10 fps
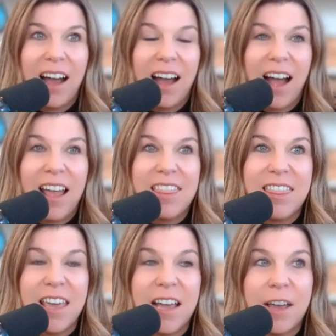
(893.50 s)
I
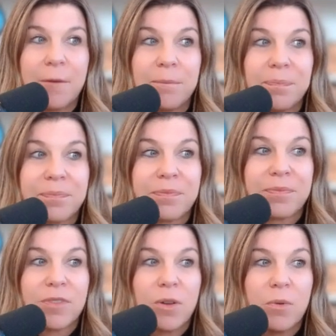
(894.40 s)
think
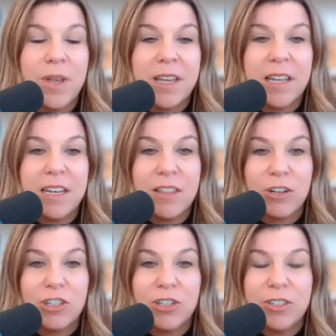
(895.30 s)
we can either
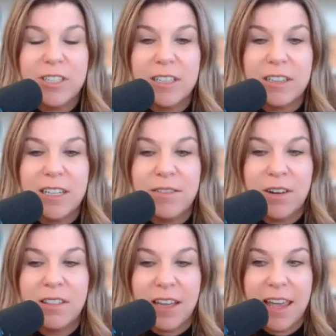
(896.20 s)
choose to live
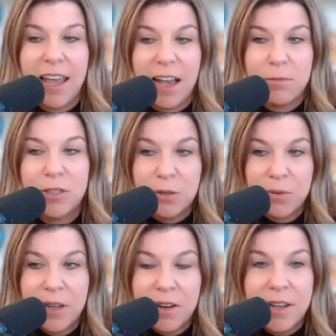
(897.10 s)
on the hamster
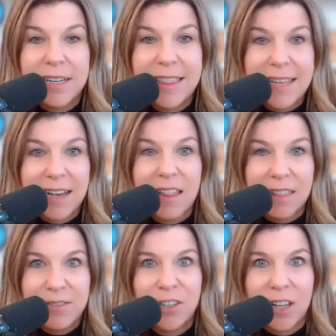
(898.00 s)
wheel, and I think I
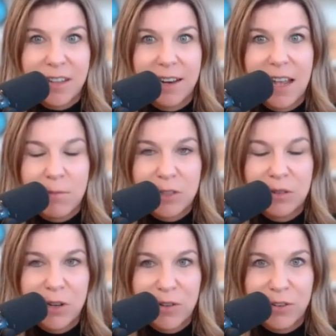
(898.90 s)
lived on that hamster
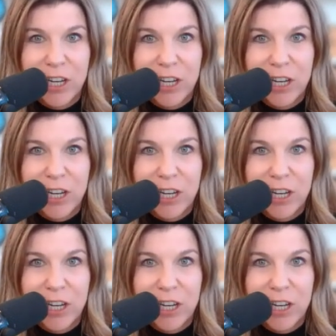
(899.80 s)
wheel for